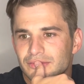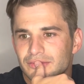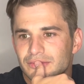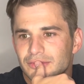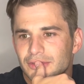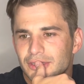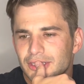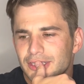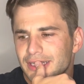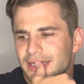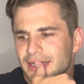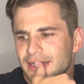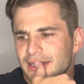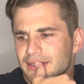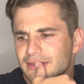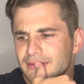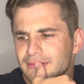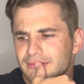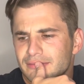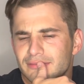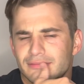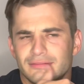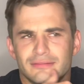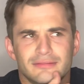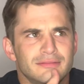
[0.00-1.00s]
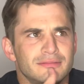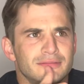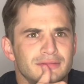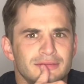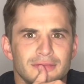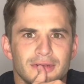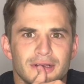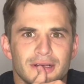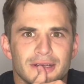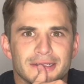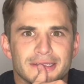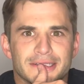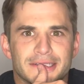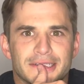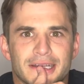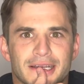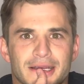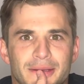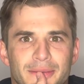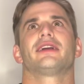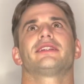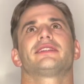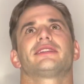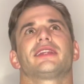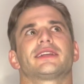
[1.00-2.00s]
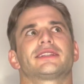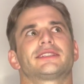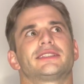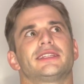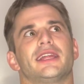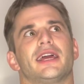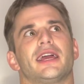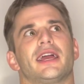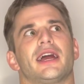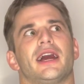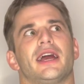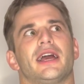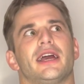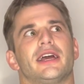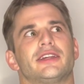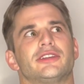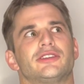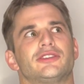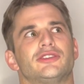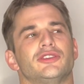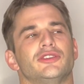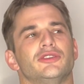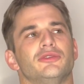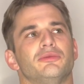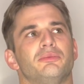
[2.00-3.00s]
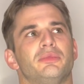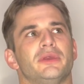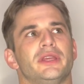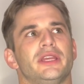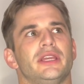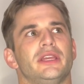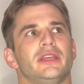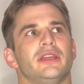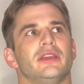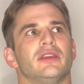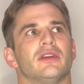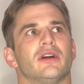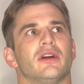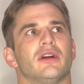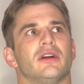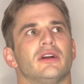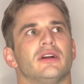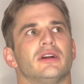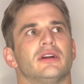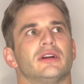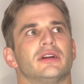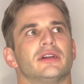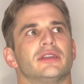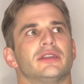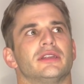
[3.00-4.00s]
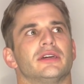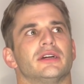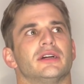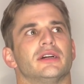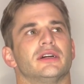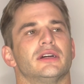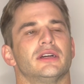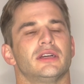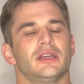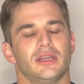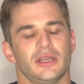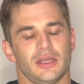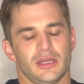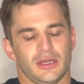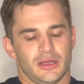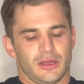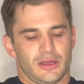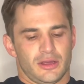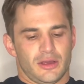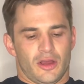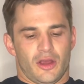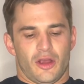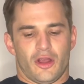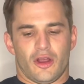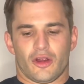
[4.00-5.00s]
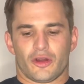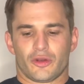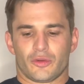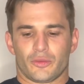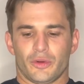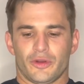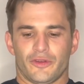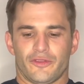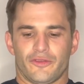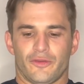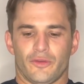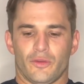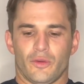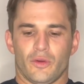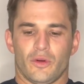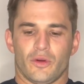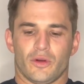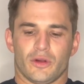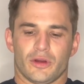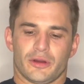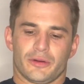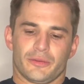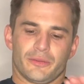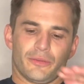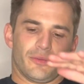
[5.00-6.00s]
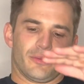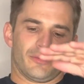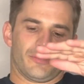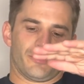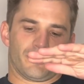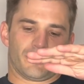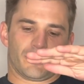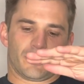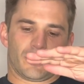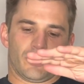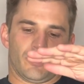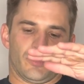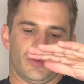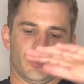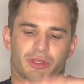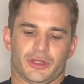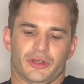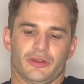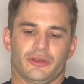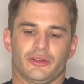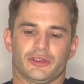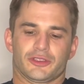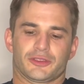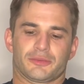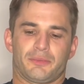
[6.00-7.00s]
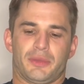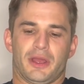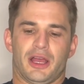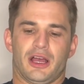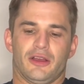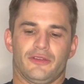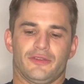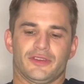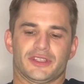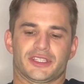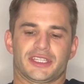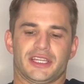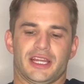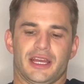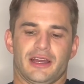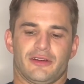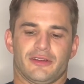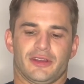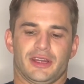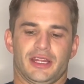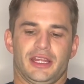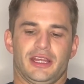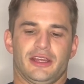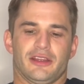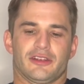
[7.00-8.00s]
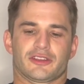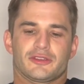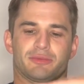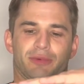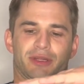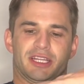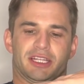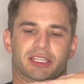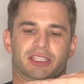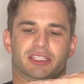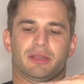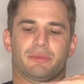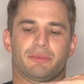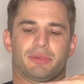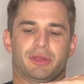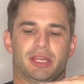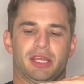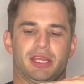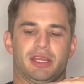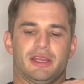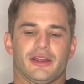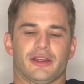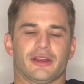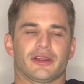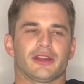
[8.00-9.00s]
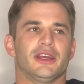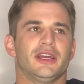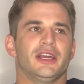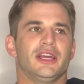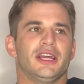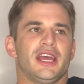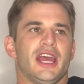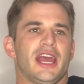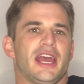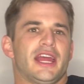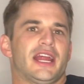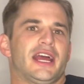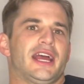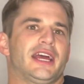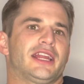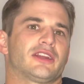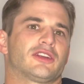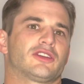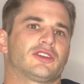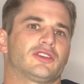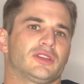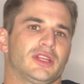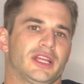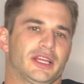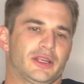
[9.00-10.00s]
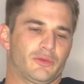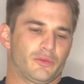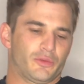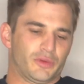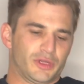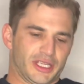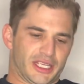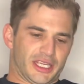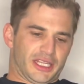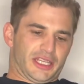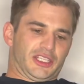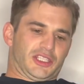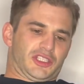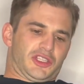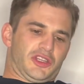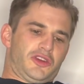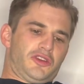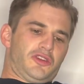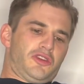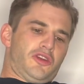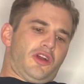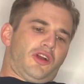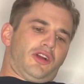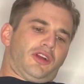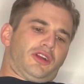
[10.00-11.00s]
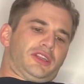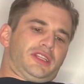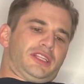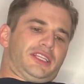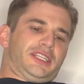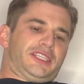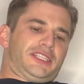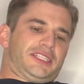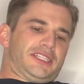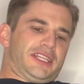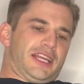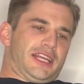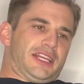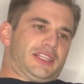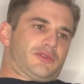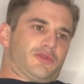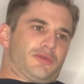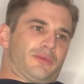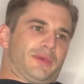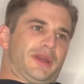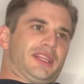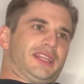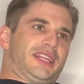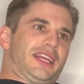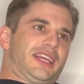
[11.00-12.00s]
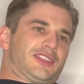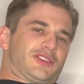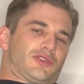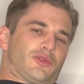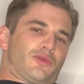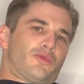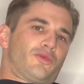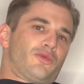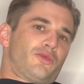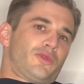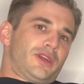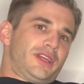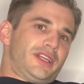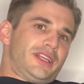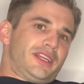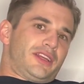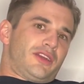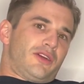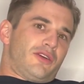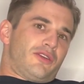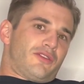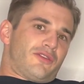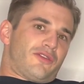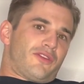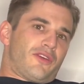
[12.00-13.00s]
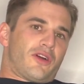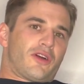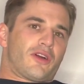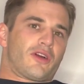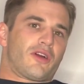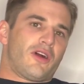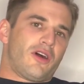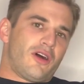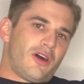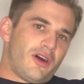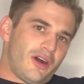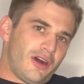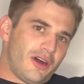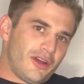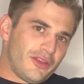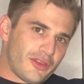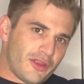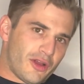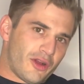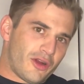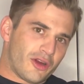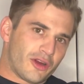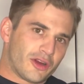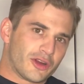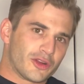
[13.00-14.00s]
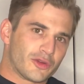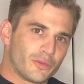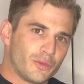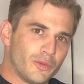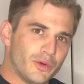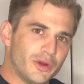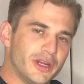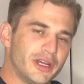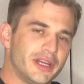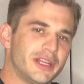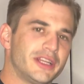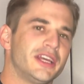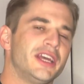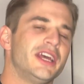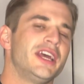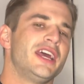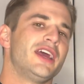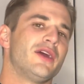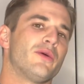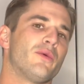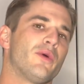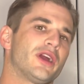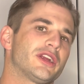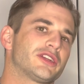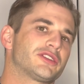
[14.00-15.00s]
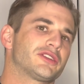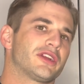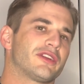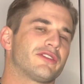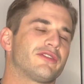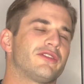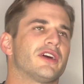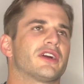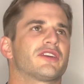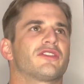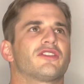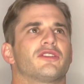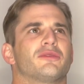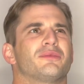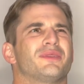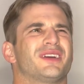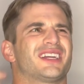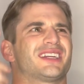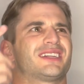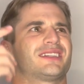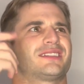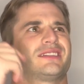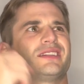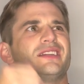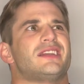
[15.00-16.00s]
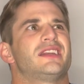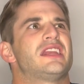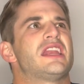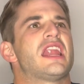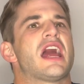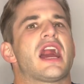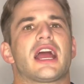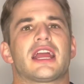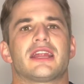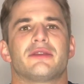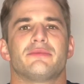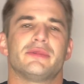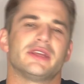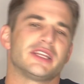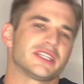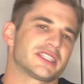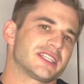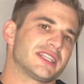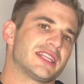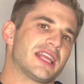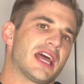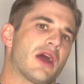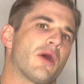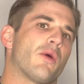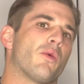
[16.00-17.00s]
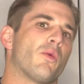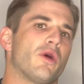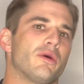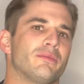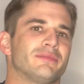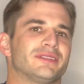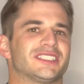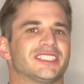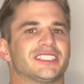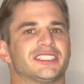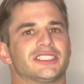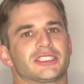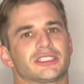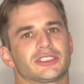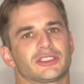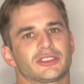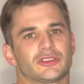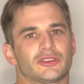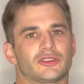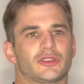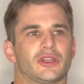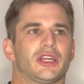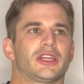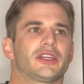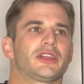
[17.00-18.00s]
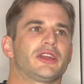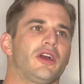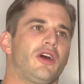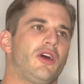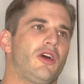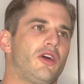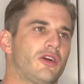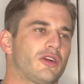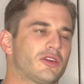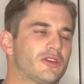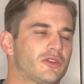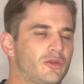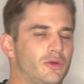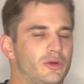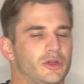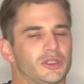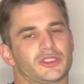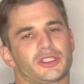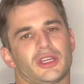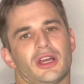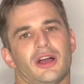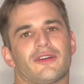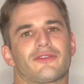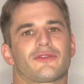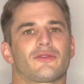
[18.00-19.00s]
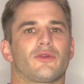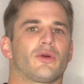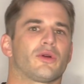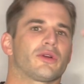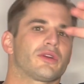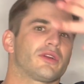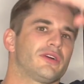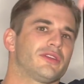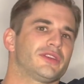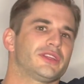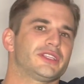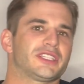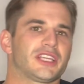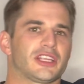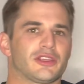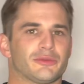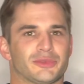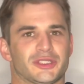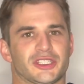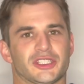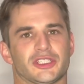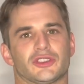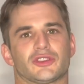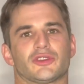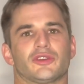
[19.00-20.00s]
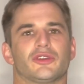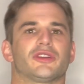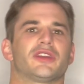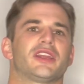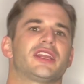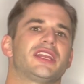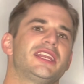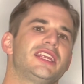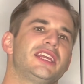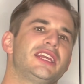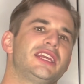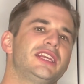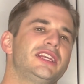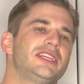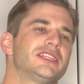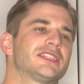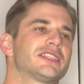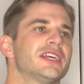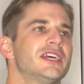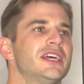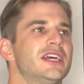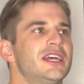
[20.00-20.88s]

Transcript: Oh yeah, all the time. Like today, I had to be on hardwood floor with the girl's pelvis down here, so my dick's up here, and I had to really get in this gnarly stance where my legs are really going far on the hardwood while you're trying to fuck for about 9 minutes in that one position because they're trying to get hardcore, softcore, and all these other positions. So your knees